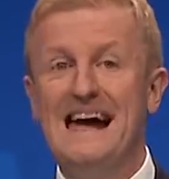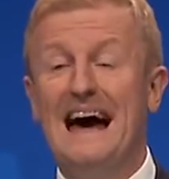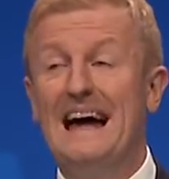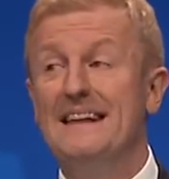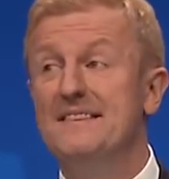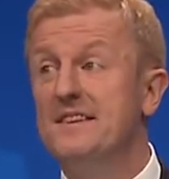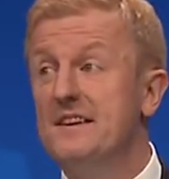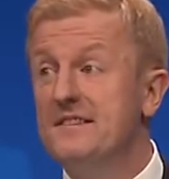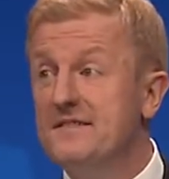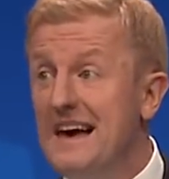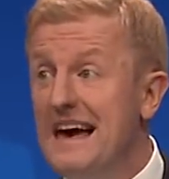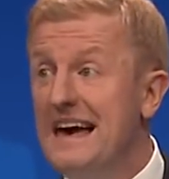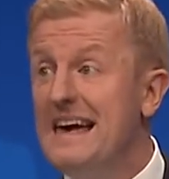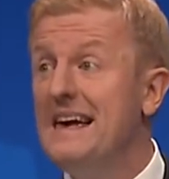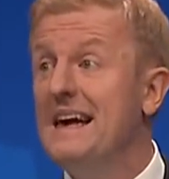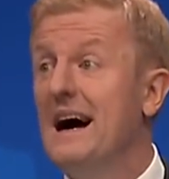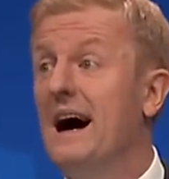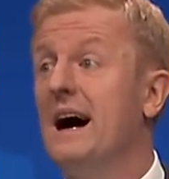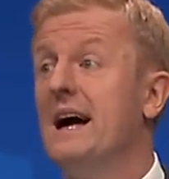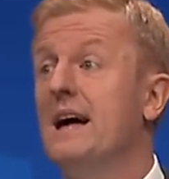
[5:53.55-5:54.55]
And
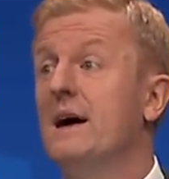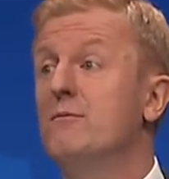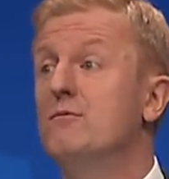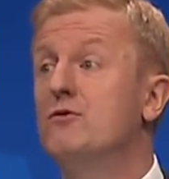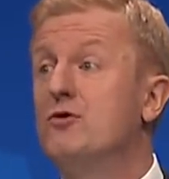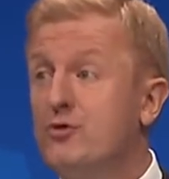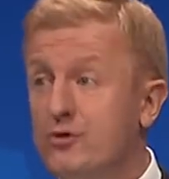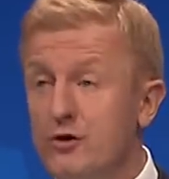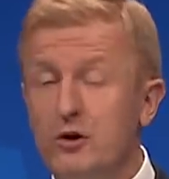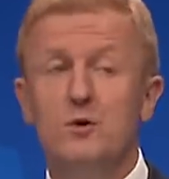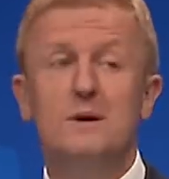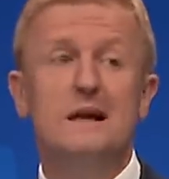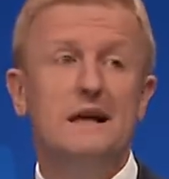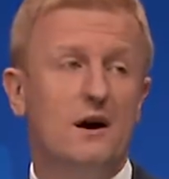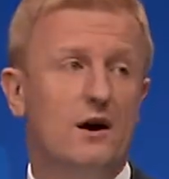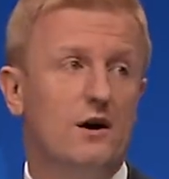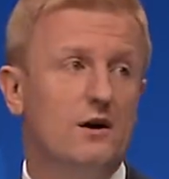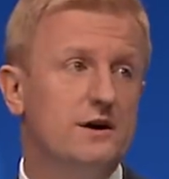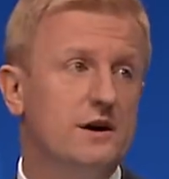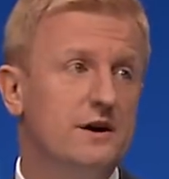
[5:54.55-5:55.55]
today, I am
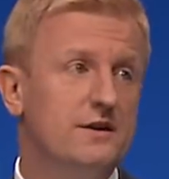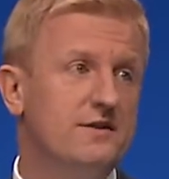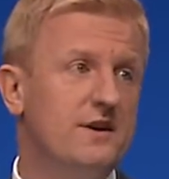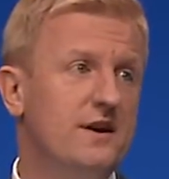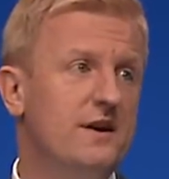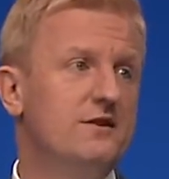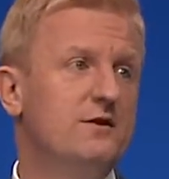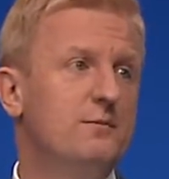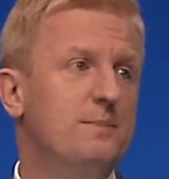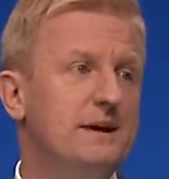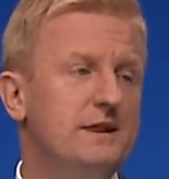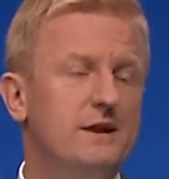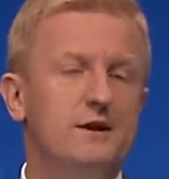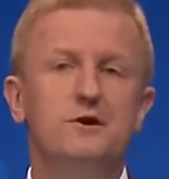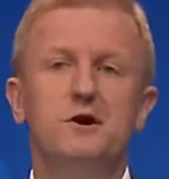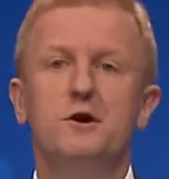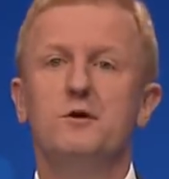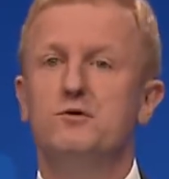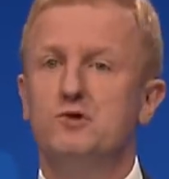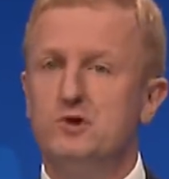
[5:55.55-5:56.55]
truly honoured to be the
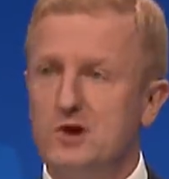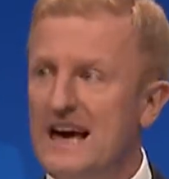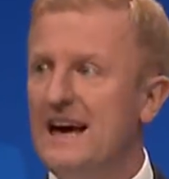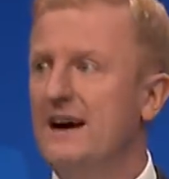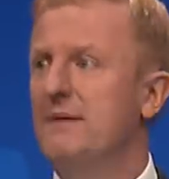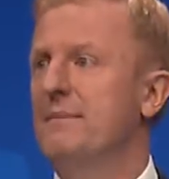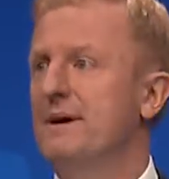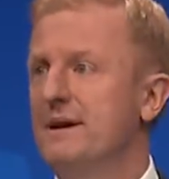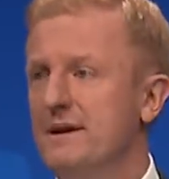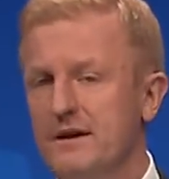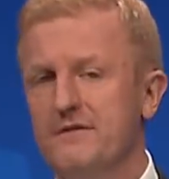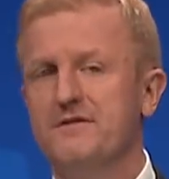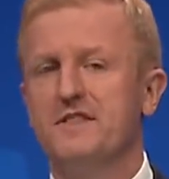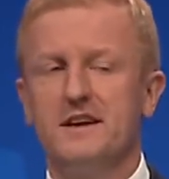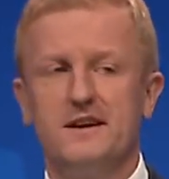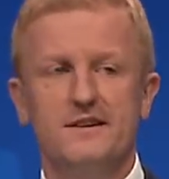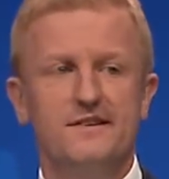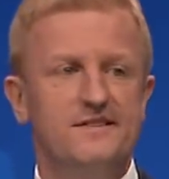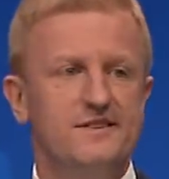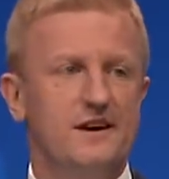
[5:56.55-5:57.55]
new chairman of the
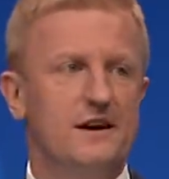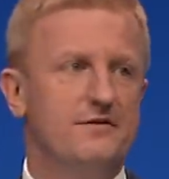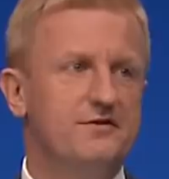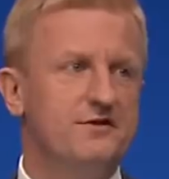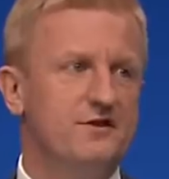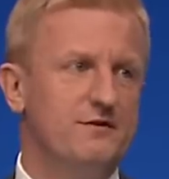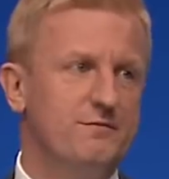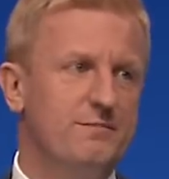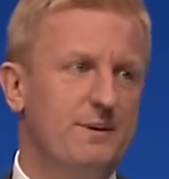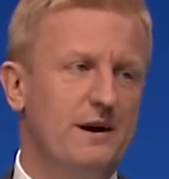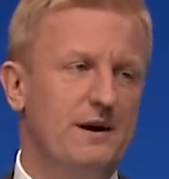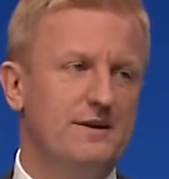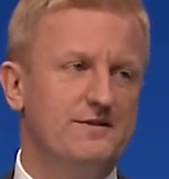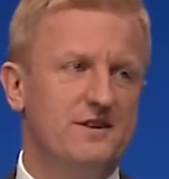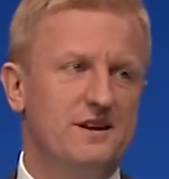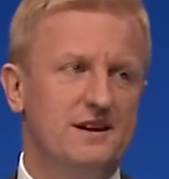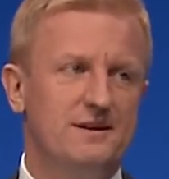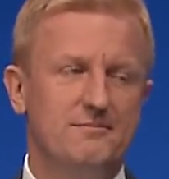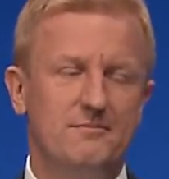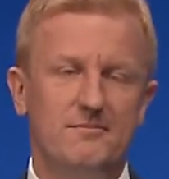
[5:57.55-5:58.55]
Conservative
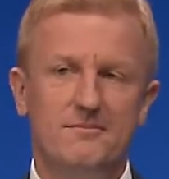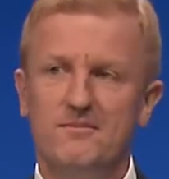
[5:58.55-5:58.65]
Party.